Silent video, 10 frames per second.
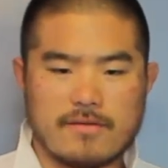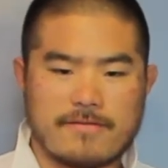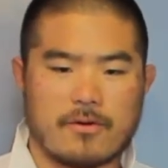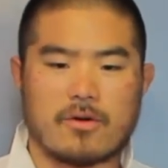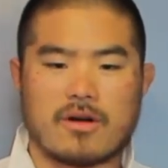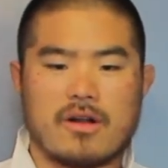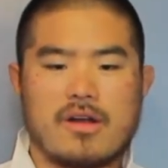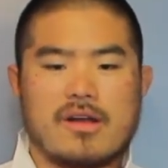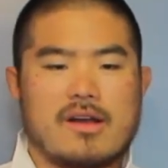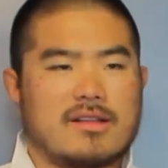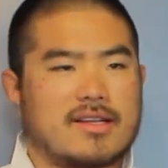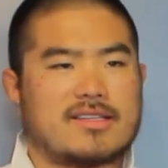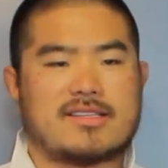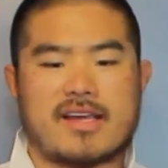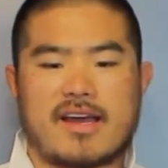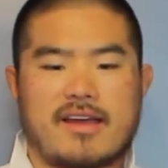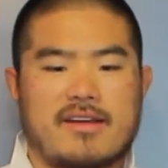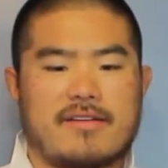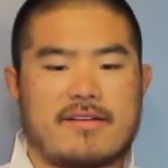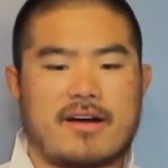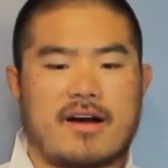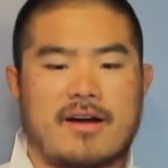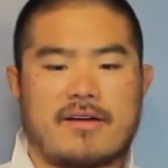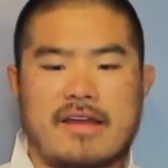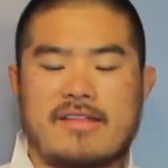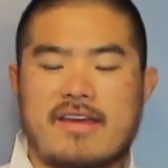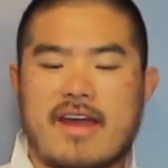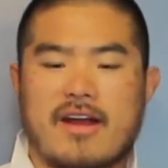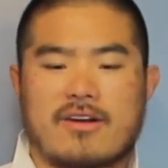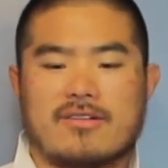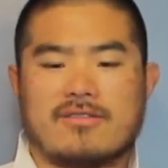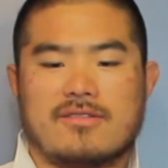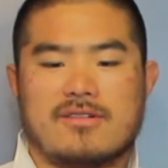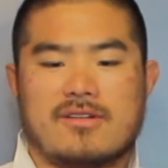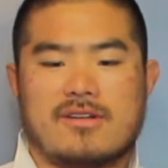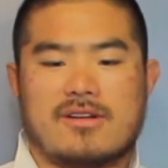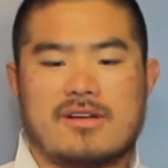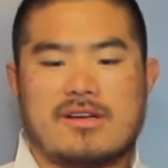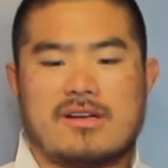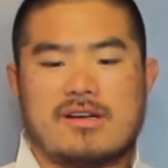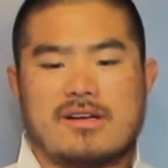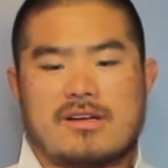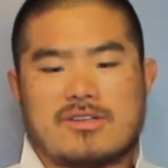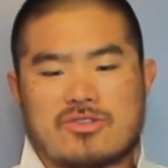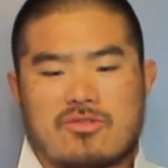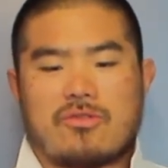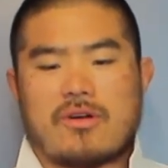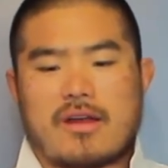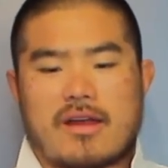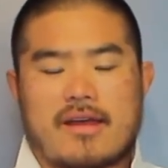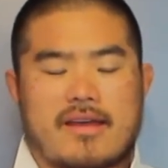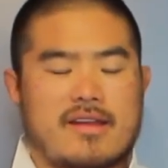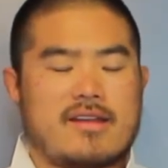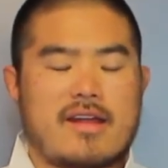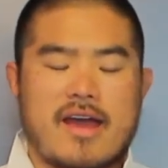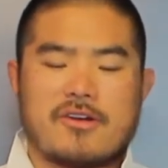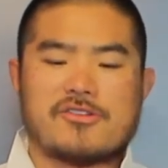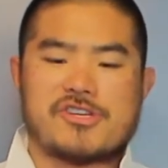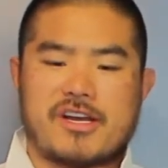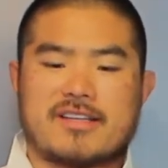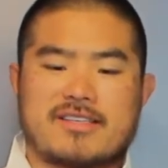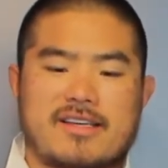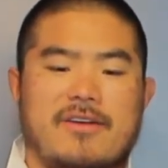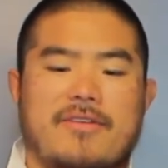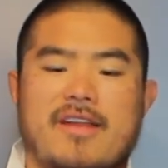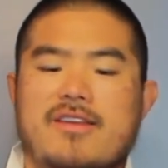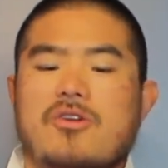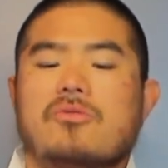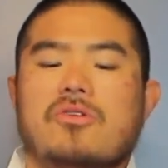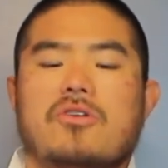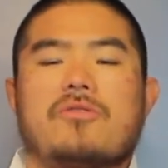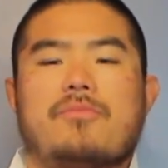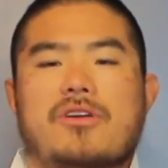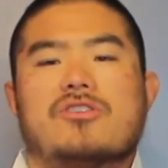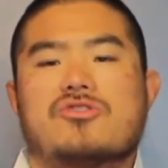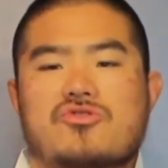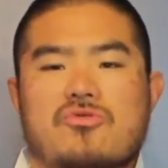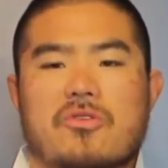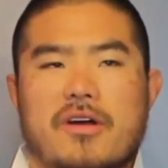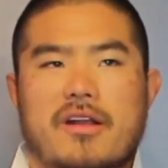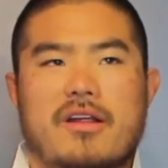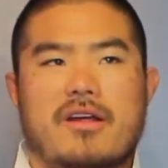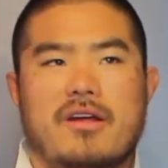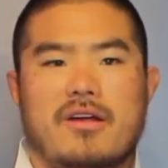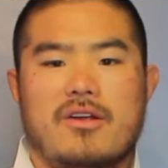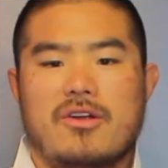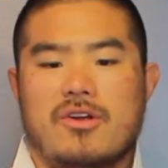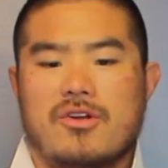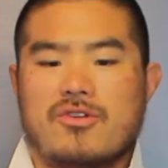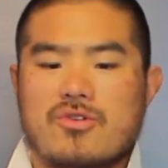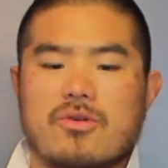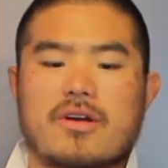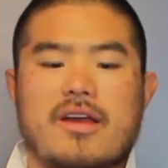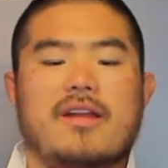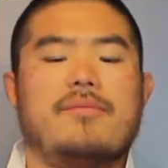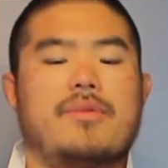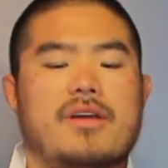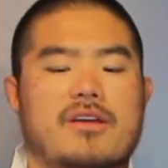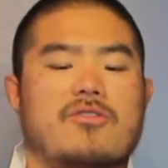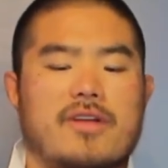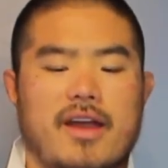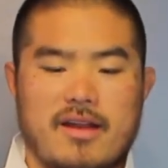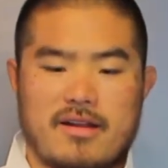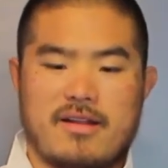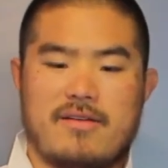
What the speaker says: for, let's say, in the air. So energy itself can no longer be destroyed, nor can it be created.